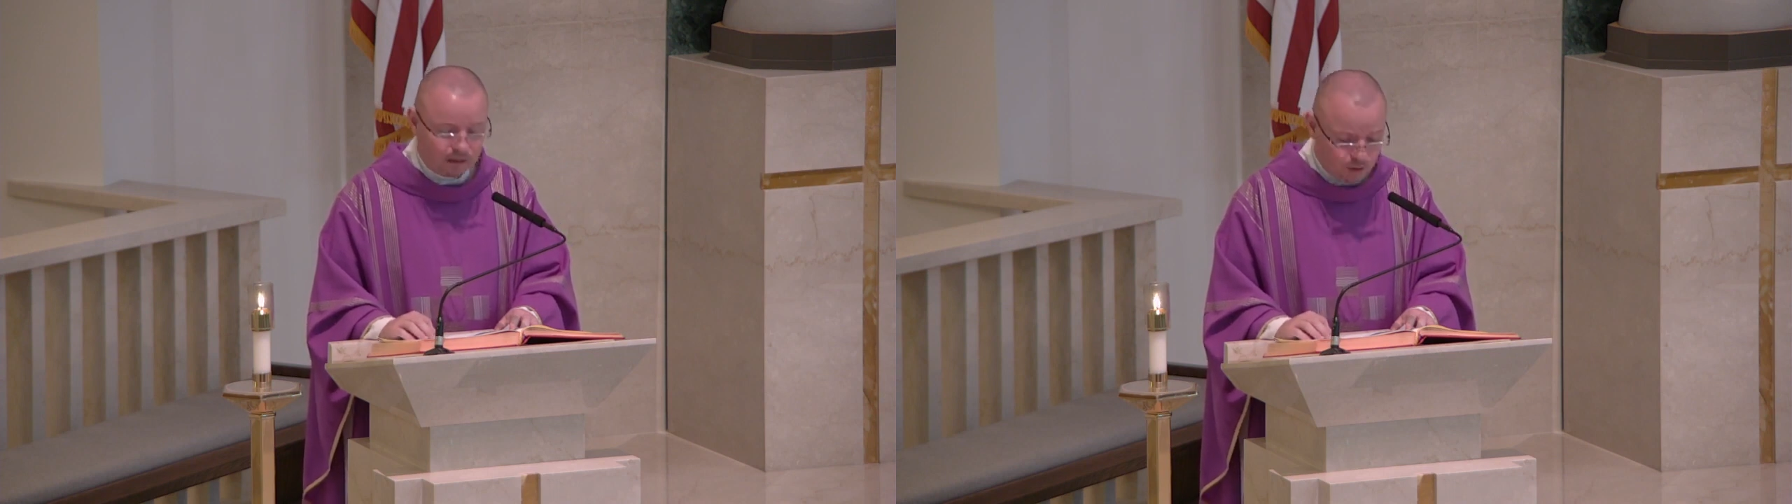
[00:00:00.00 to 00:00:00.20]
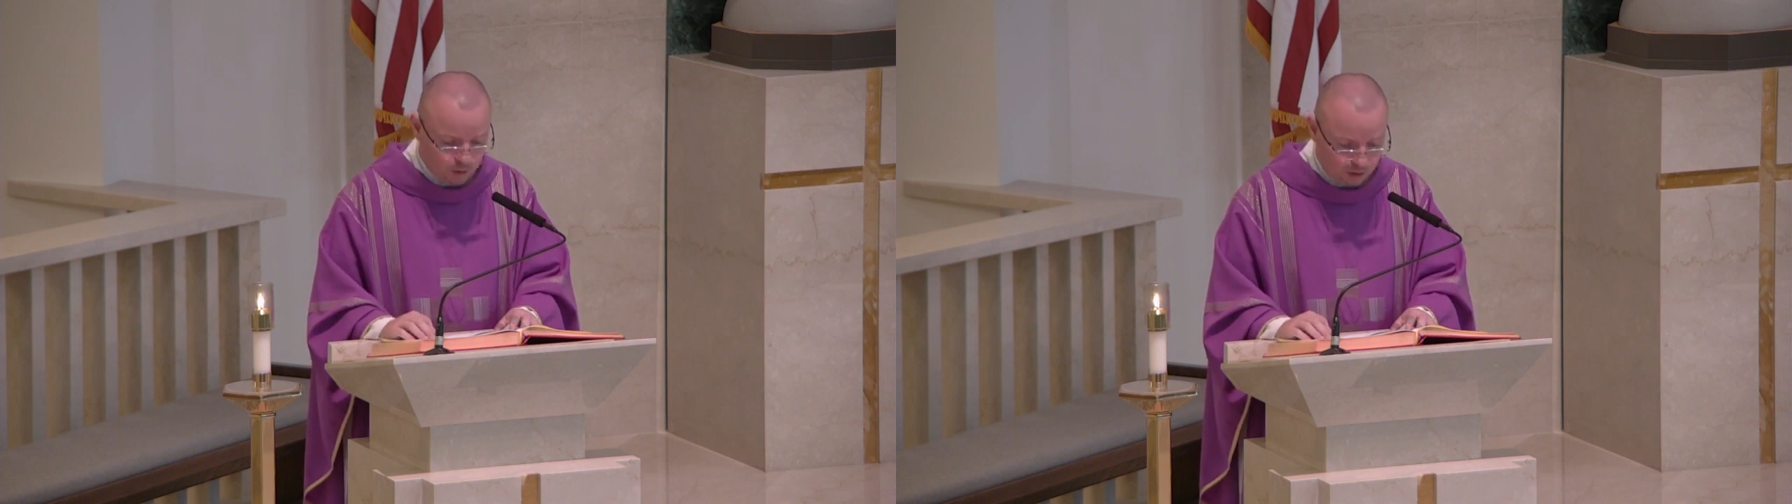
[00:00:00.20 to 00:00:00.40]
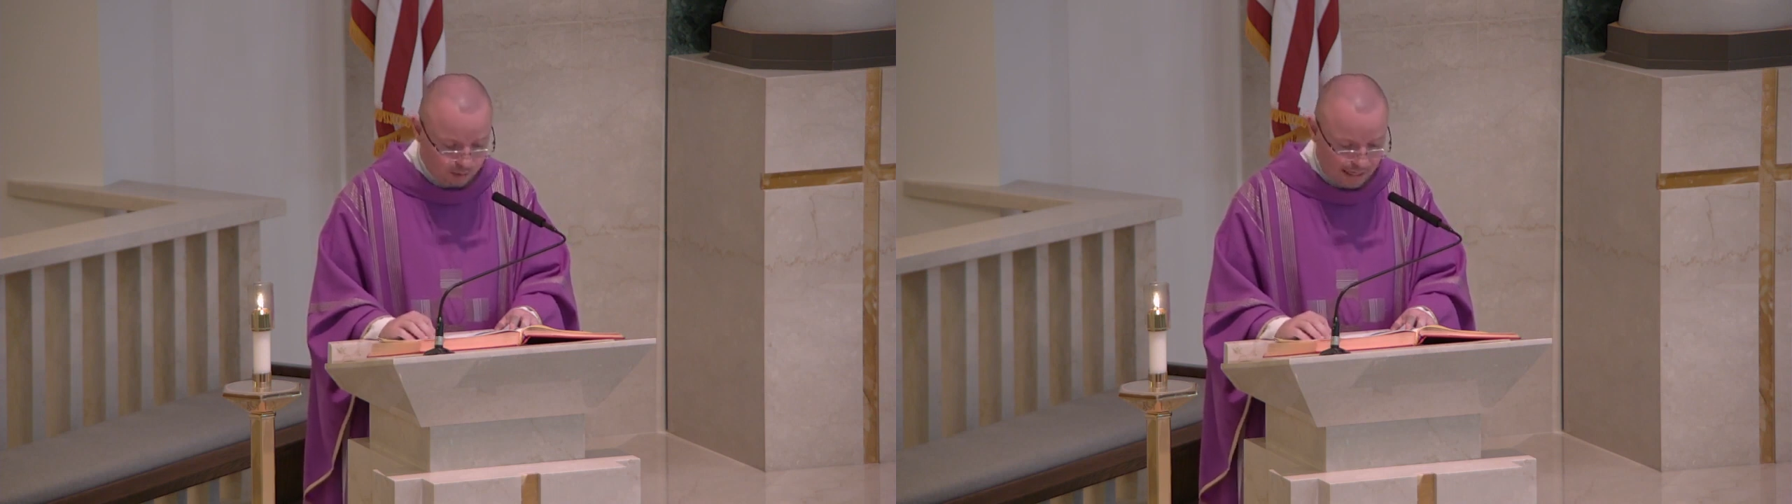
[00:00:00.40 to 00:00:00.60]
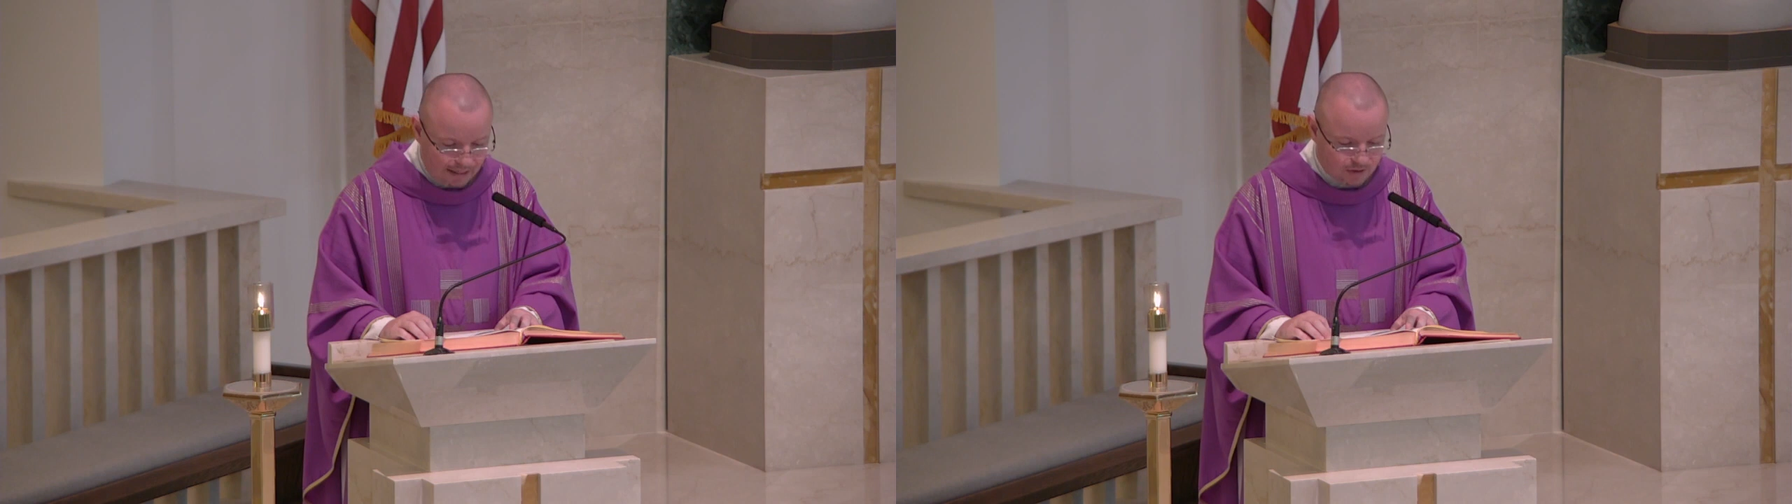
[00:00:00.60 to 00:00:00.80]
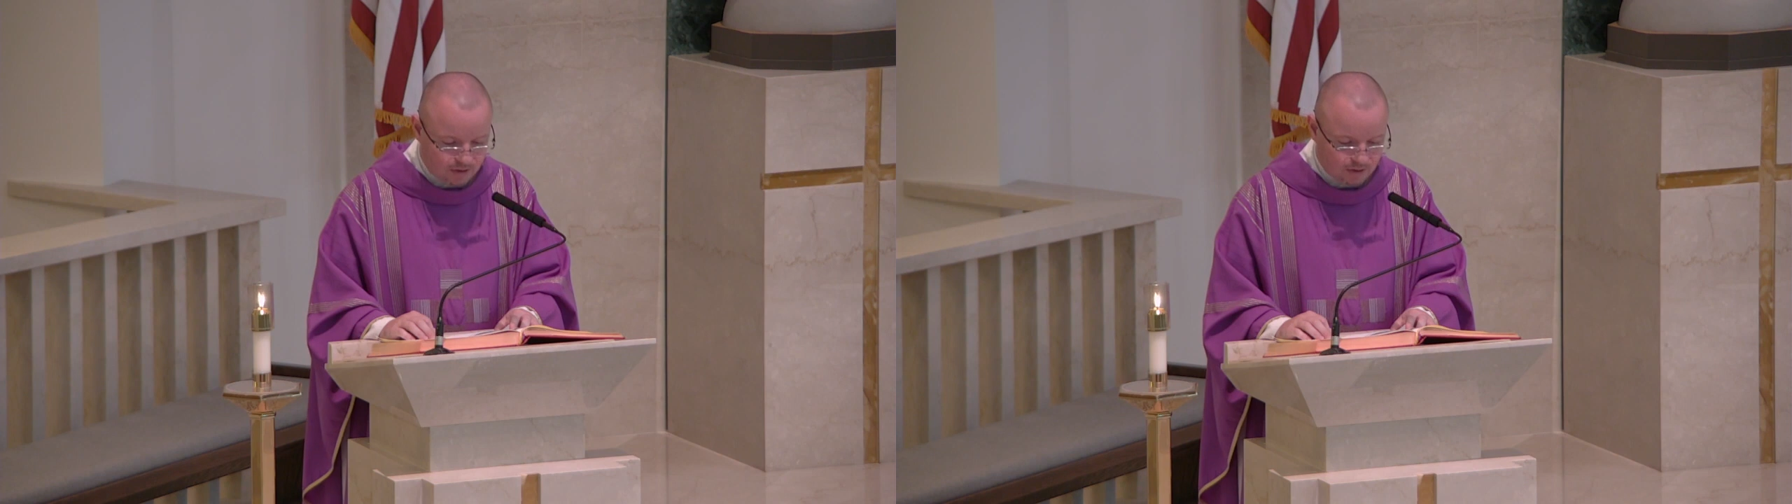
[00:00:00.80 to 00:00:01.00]
this will
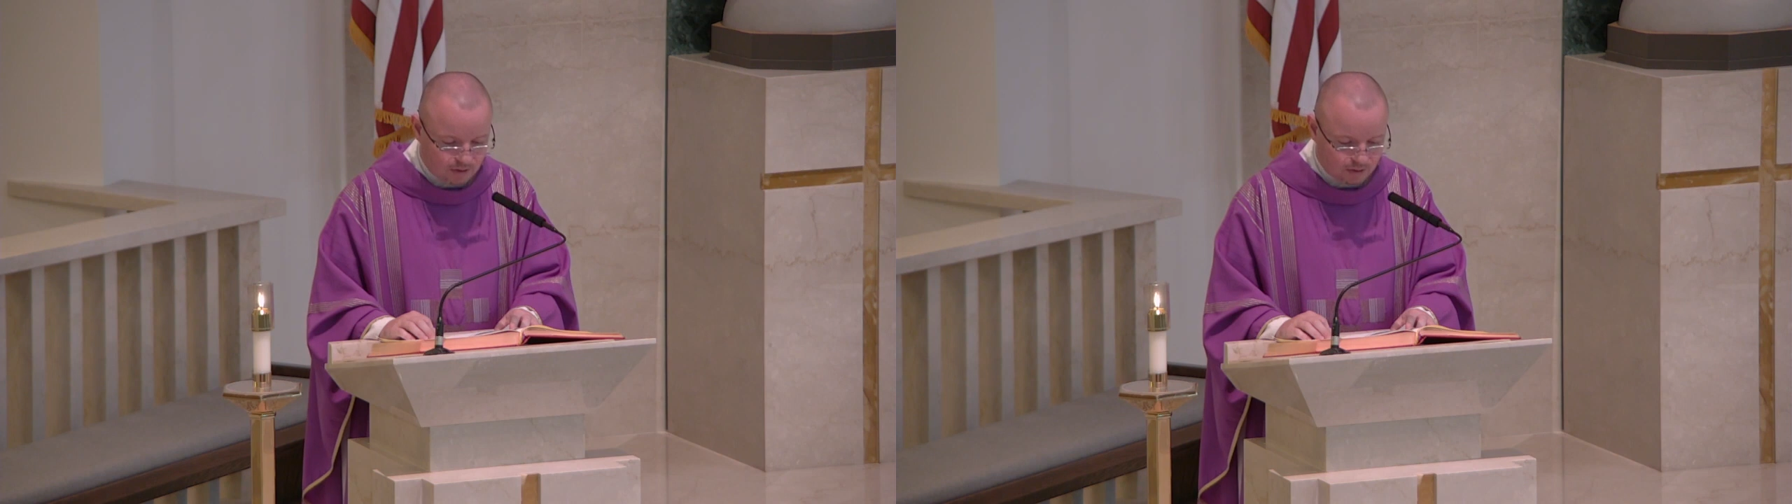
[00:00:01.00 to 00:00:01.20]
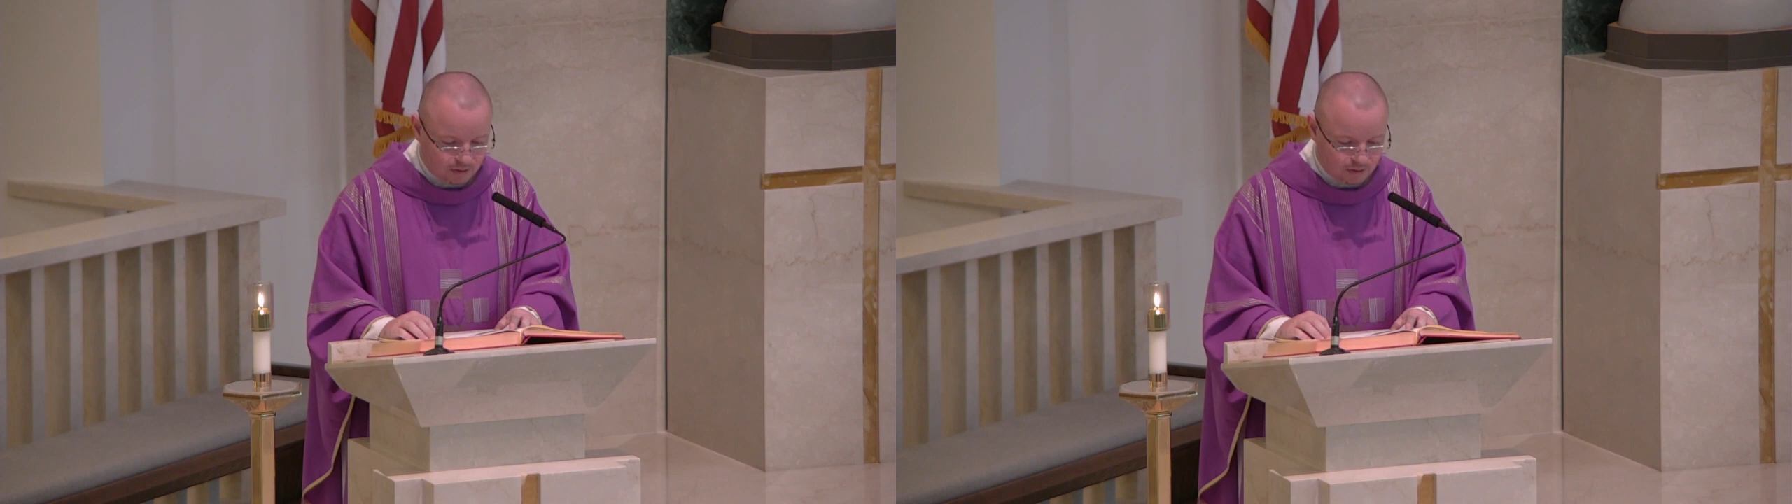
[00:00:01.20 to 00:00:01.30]
pass.